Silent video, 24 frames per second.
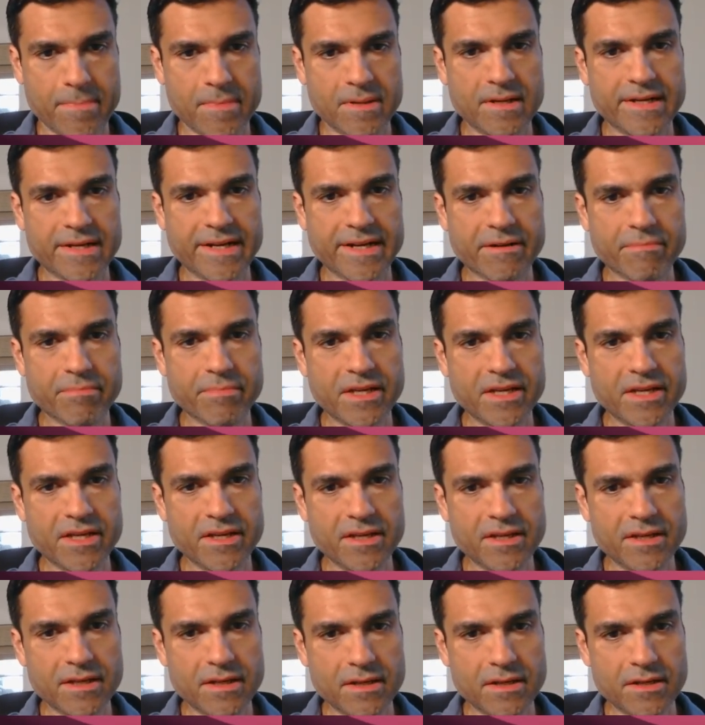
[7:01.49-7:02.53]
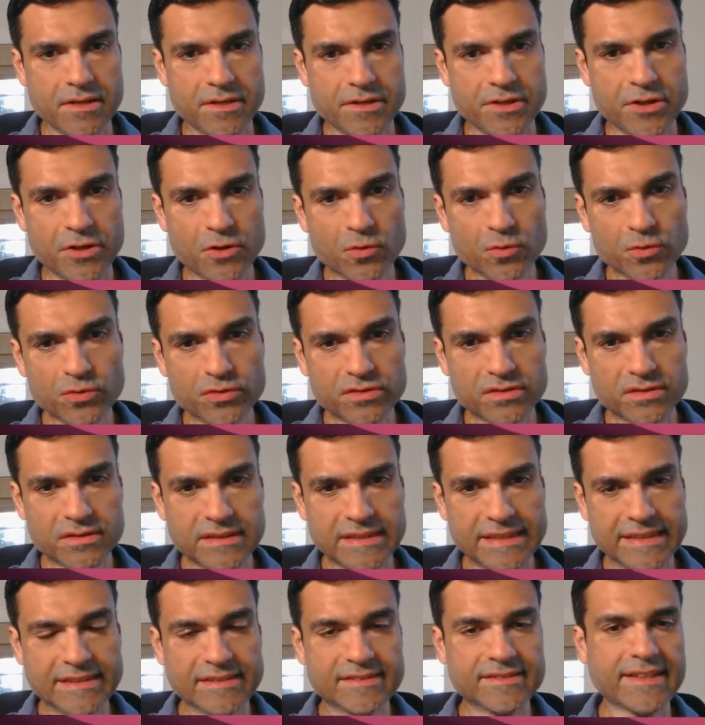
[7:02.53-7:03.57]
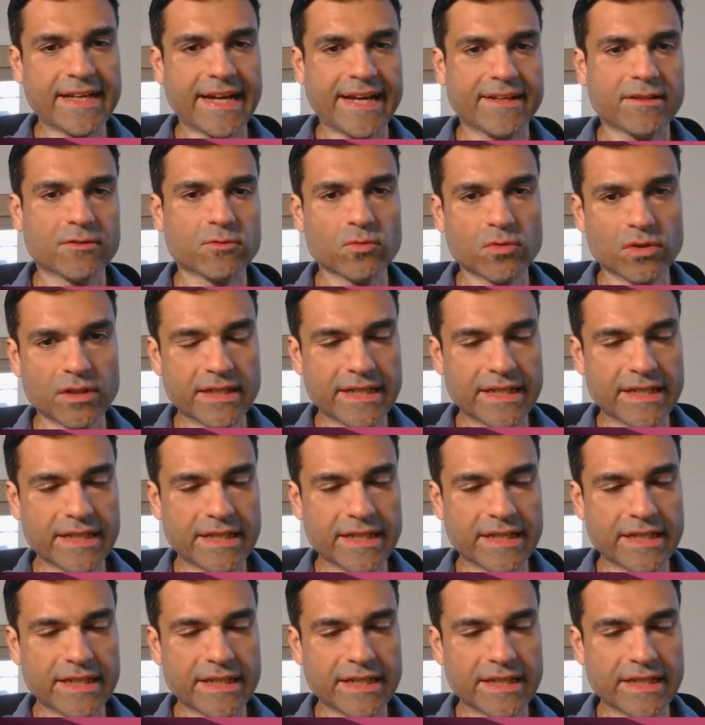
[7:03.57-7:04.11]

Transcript: Let me use the exact word